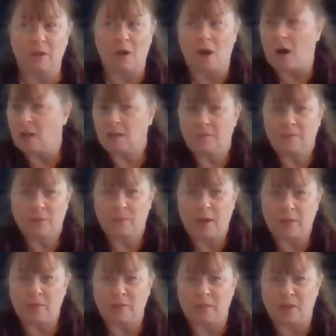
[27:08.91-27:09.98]
all of the
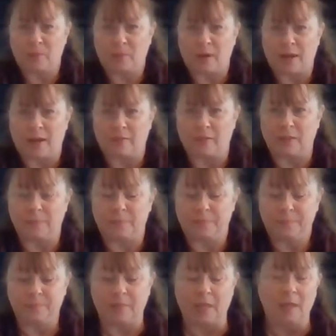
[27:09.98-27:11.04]
weather that we're having.
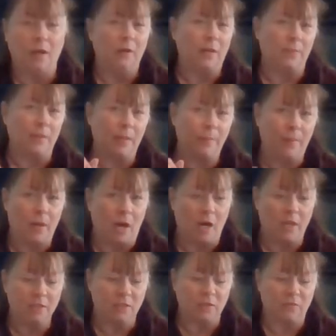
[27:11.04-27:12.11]
I'm going to
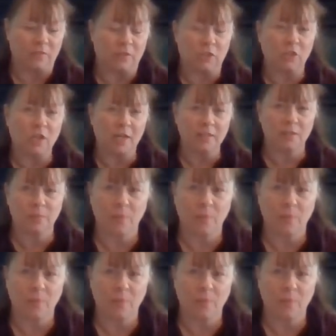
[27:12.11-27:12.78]
pause you for just